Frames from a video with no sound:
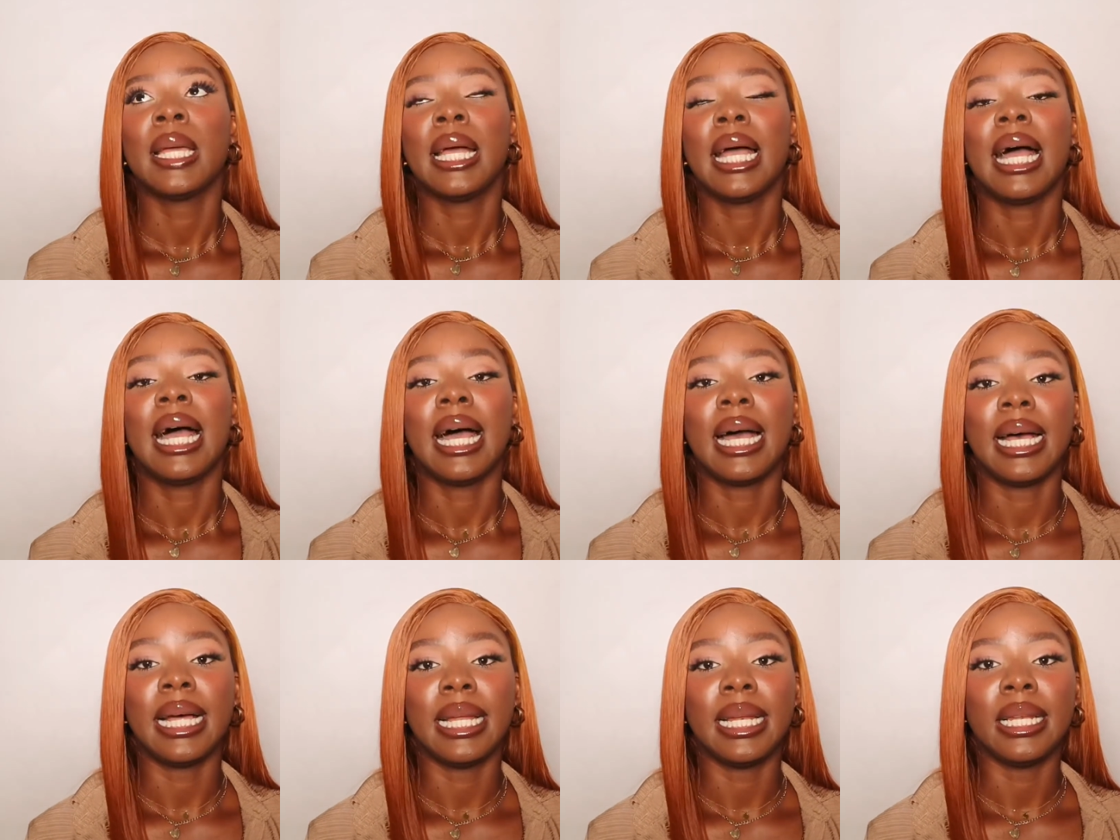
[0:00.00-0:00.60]

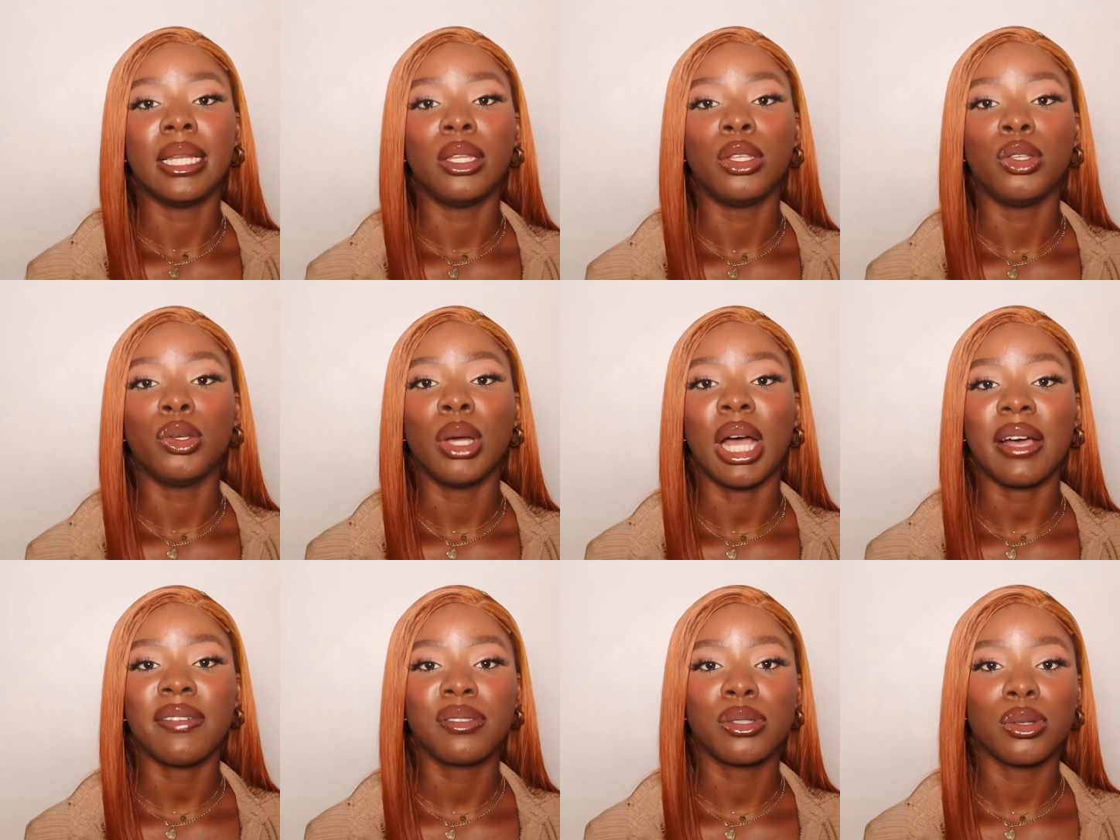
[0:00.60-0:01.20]
And
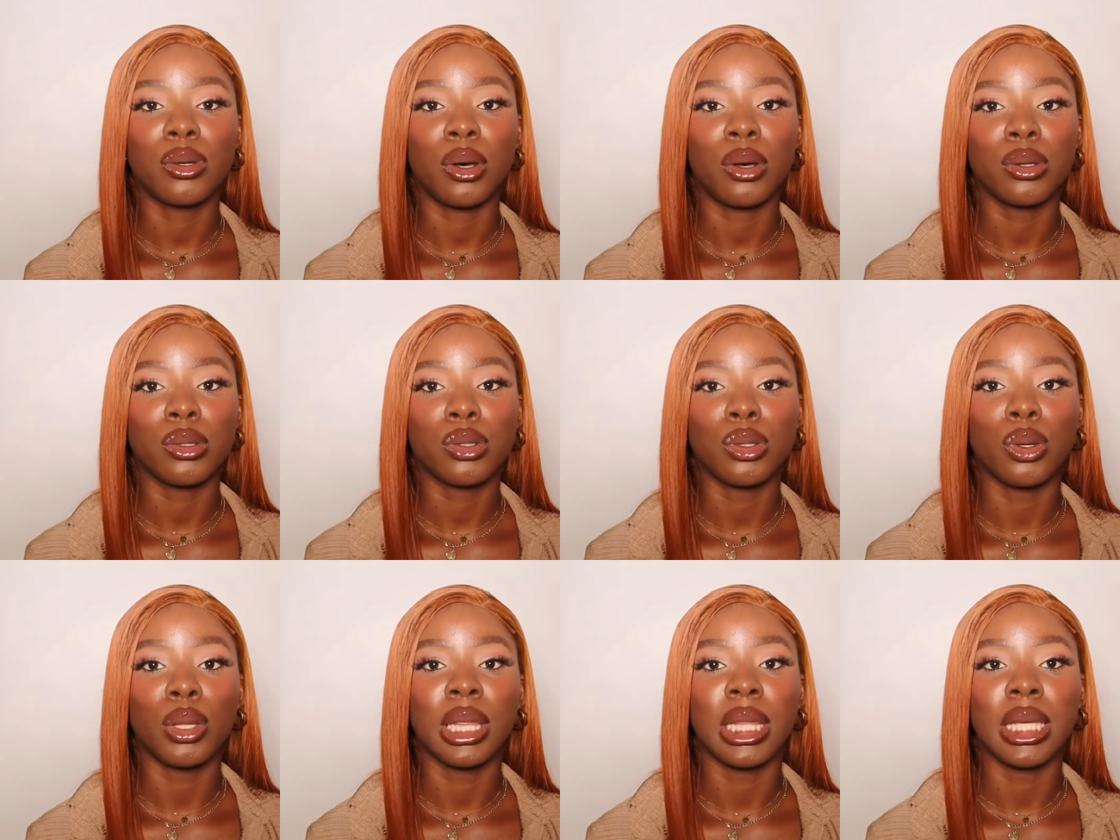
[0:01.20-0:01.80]
you have to
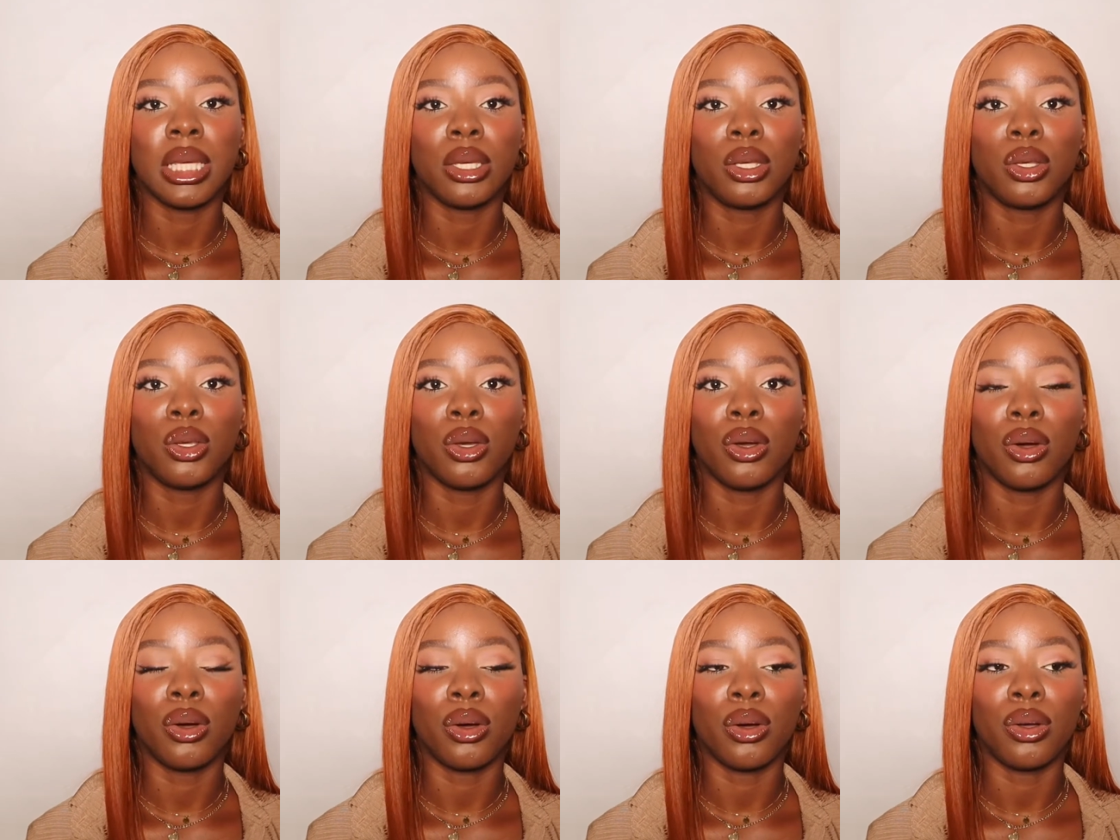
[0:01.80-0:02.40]
also link
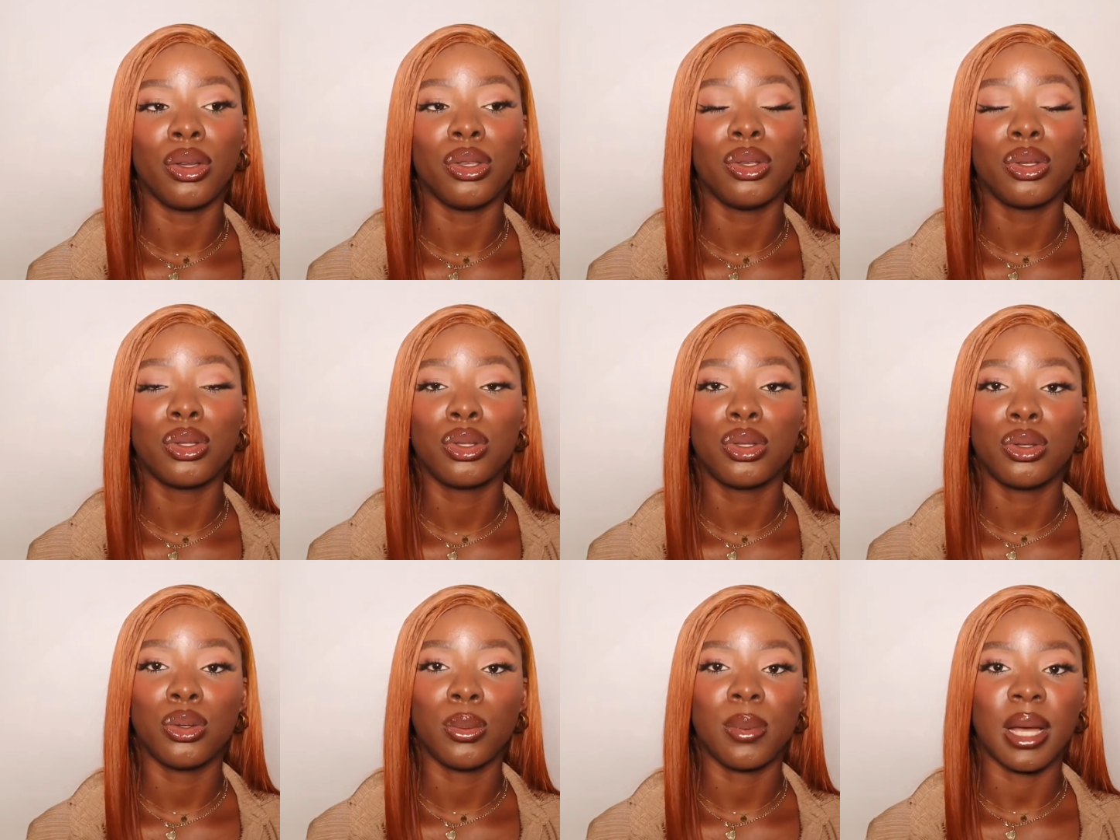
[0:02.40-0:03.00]
your
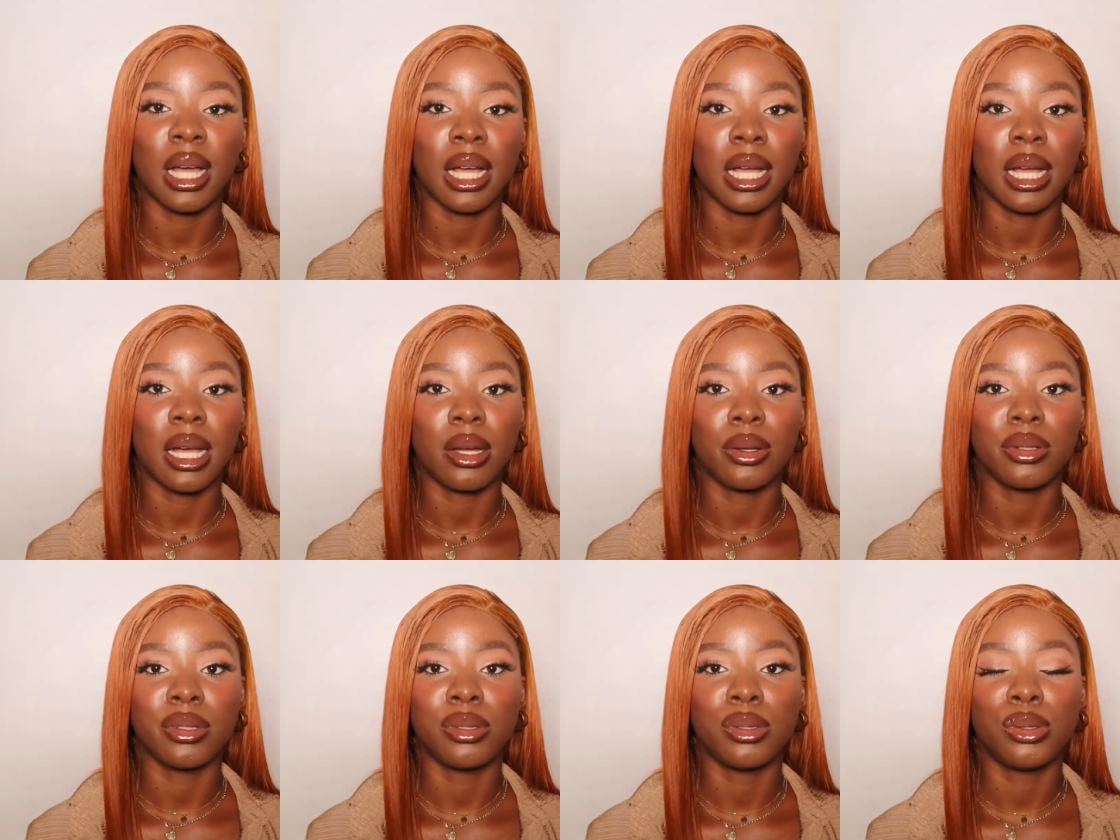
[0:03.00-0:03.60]
YouTube
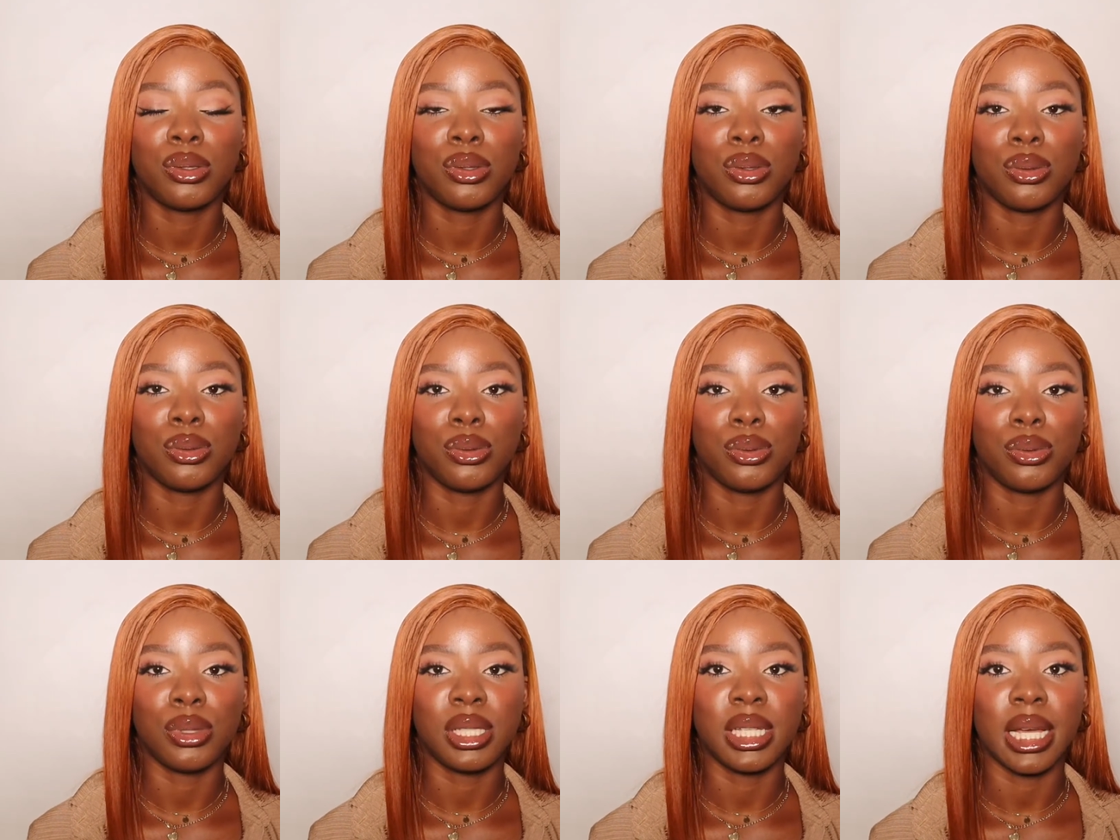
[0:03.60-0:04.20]
account
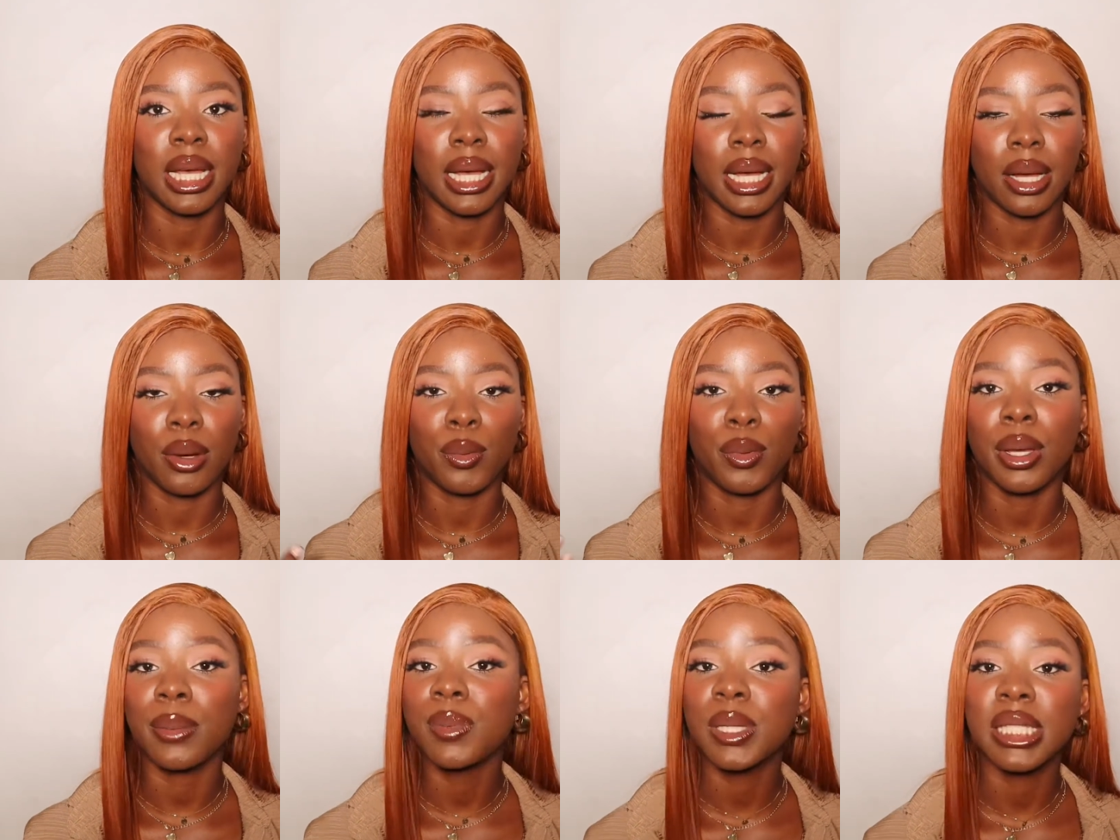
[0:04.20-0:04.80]
to their
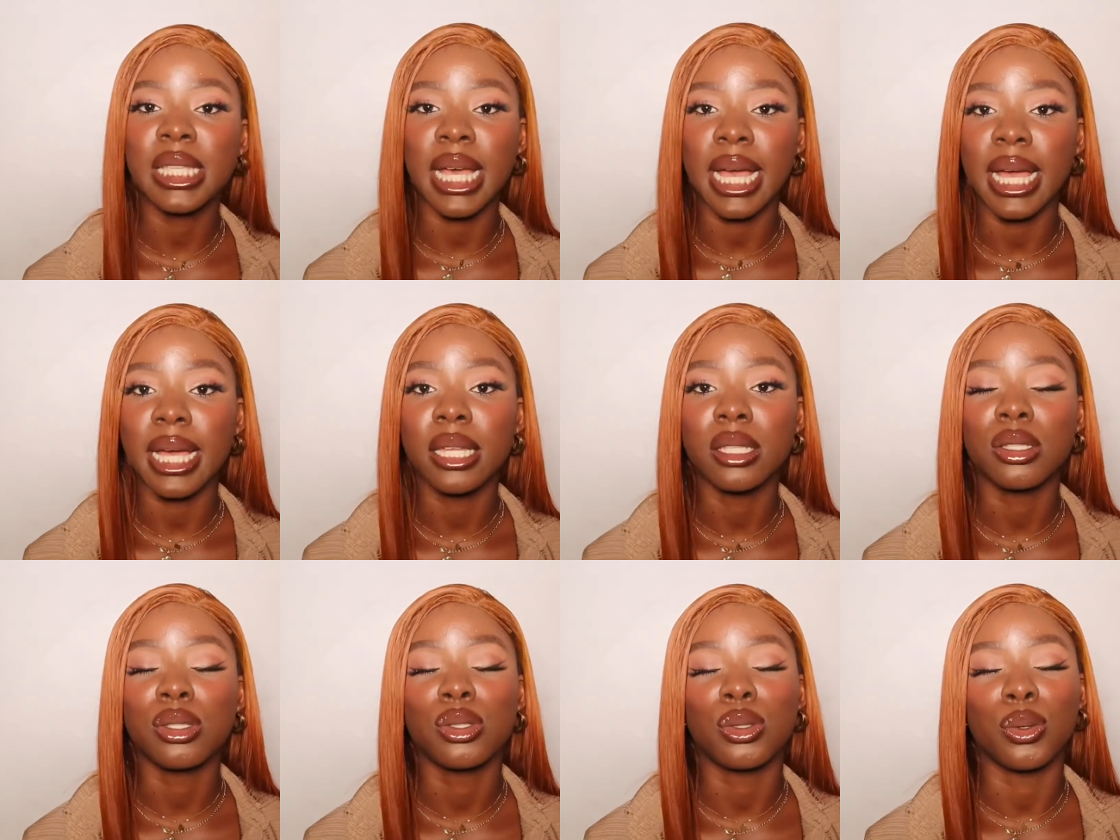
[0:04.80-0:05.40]

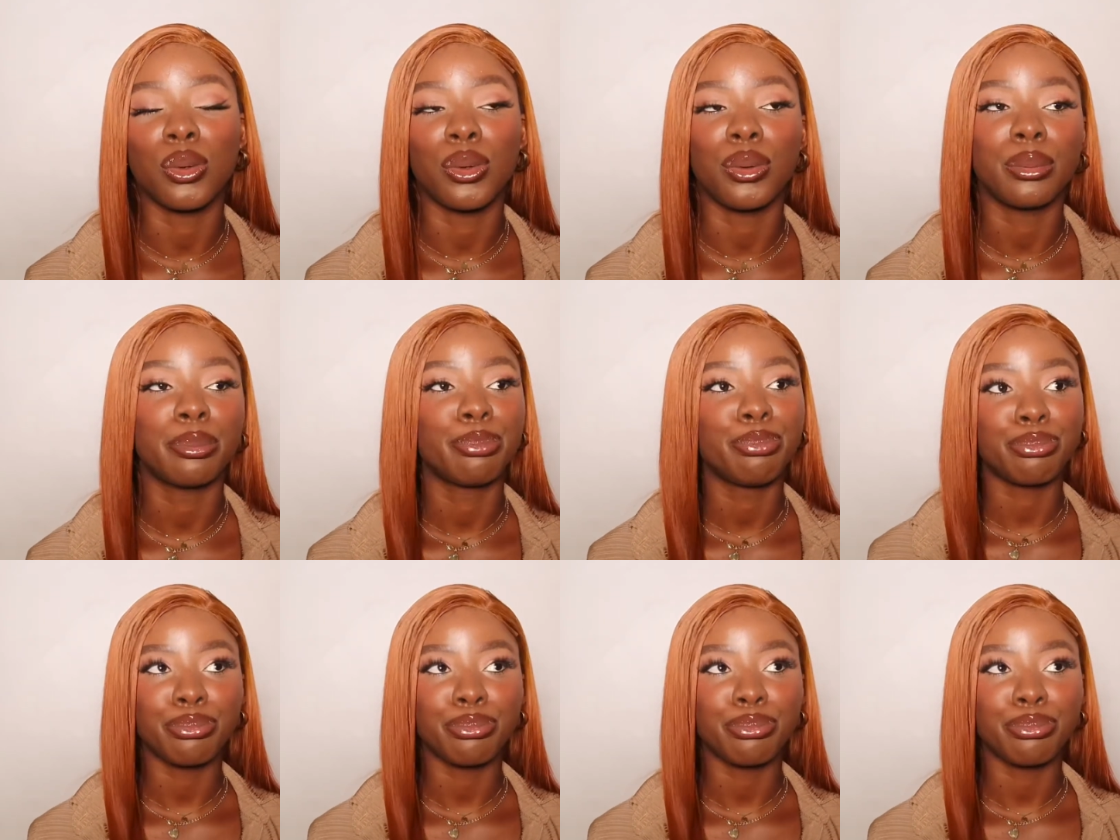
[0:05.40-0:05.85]
website, so